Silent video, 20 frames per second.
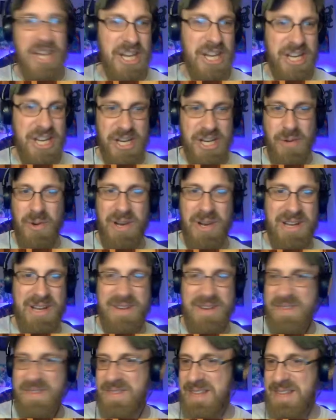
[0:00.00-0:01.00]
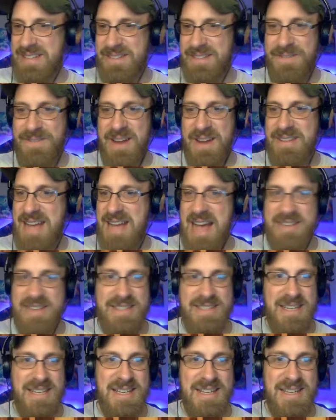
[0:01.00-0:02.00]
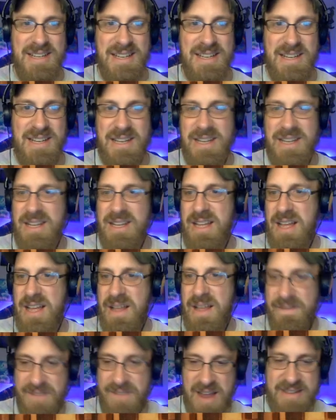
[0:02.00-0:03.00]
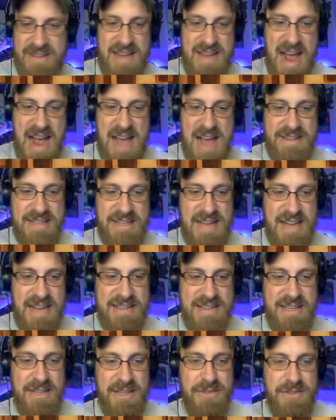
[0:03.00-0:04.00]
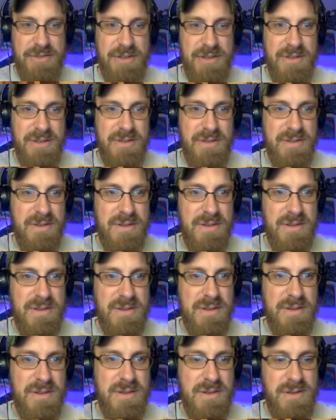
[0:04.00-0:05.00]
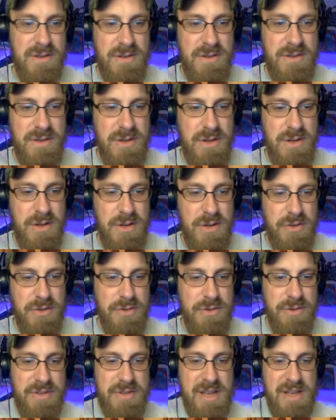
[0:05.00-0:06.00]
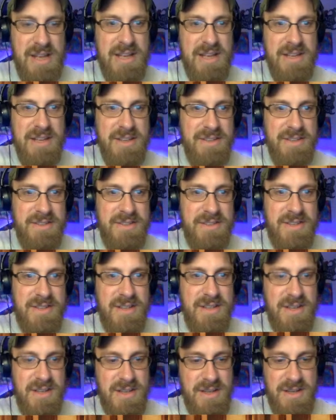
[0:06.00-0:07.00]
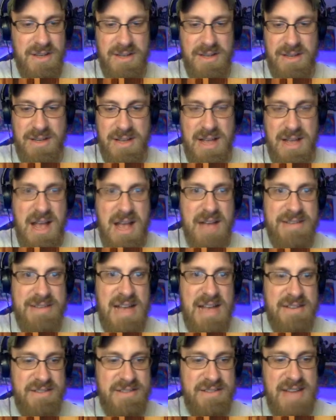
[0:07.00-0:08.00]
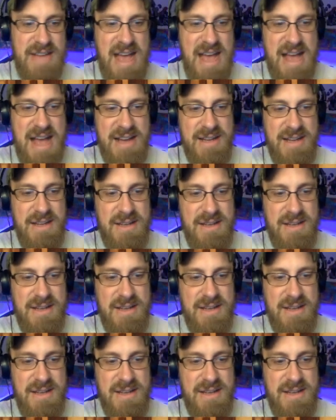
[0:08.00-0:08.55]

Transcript: You know what? That's a fantastic idea, Drew. Drew says, assassins attack.